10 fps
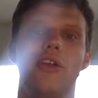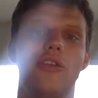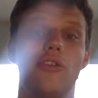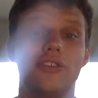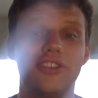
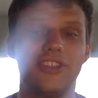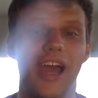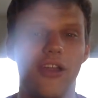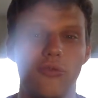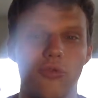the
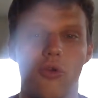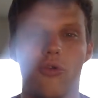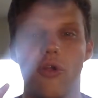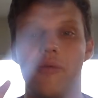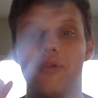societal
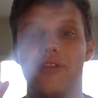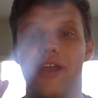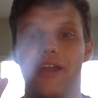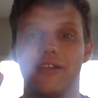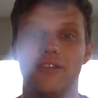programming
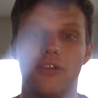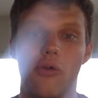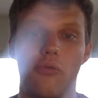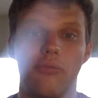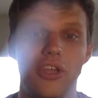that
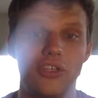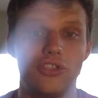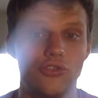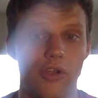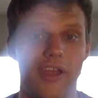being
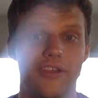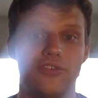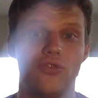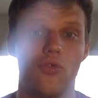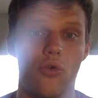straight is
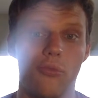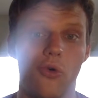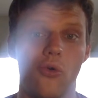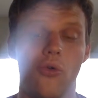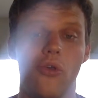
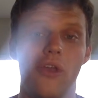normal,